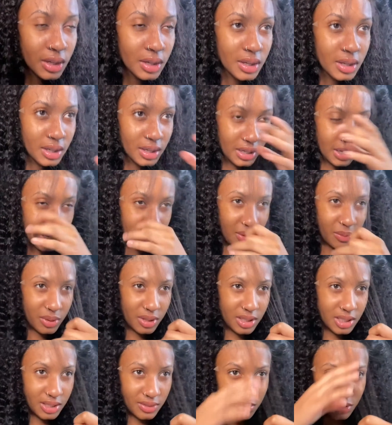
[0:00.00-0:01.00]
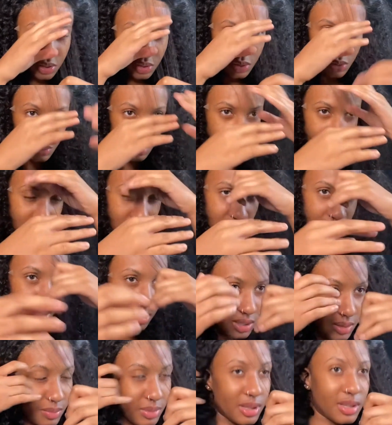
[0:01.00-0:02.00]
Yeah, I don't want to leave too
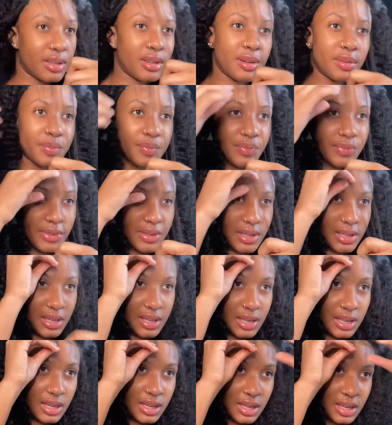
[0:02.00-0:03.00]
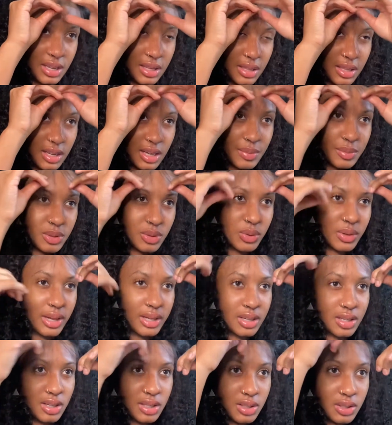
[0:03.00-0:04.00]
much, but I think I'm gonna do
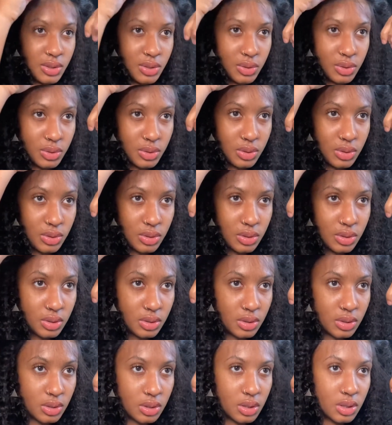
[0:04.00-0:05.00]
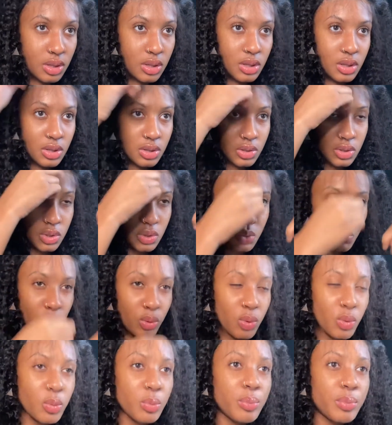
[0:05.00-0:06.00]
like a little
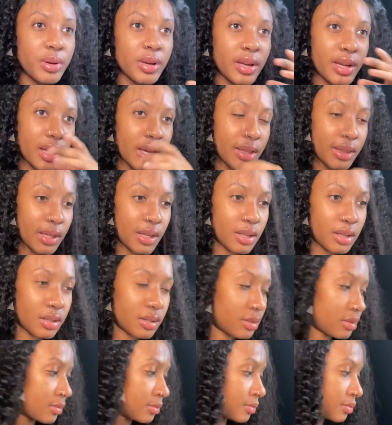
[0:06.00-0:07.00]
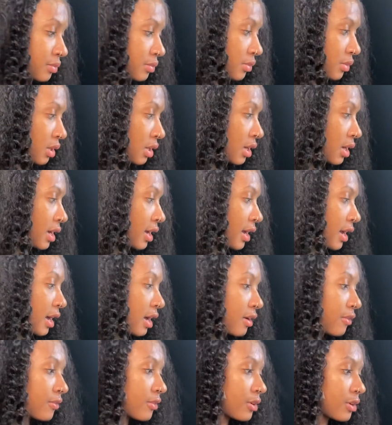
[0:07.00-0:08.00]
swoop, and then
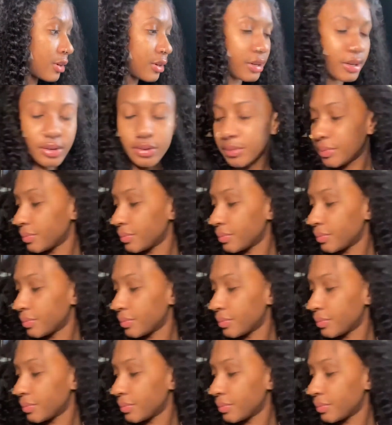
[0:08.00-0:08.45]
I'll figure it out.